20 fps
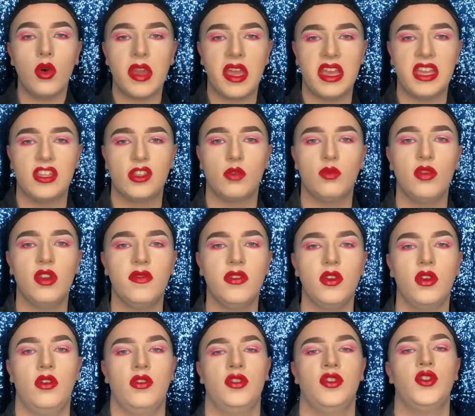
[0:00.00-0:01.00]
Okay, so
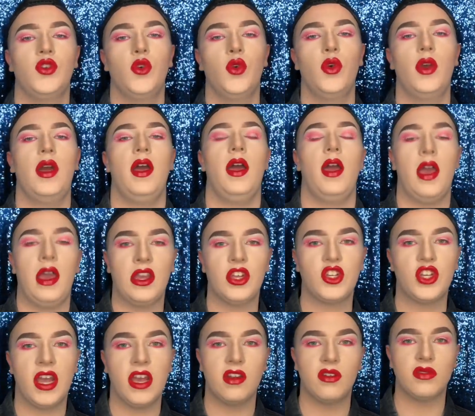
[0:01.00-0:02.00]
moving on to
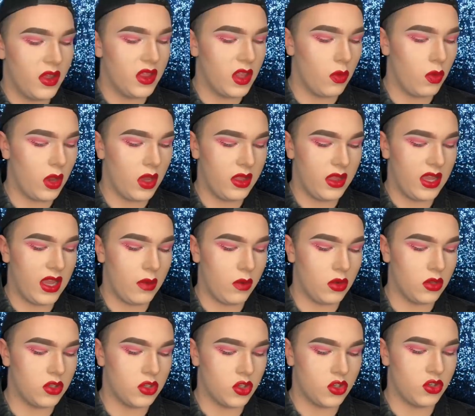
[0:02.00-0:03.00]
eyeshadow. But the one that I
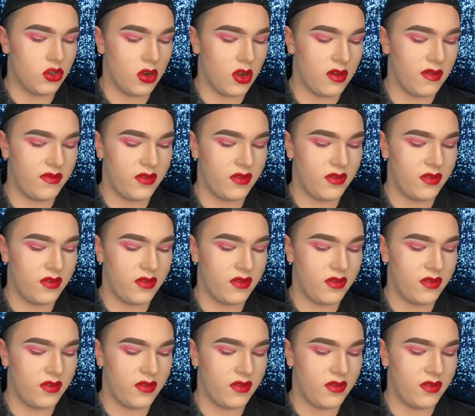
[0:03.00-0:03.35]
want to show off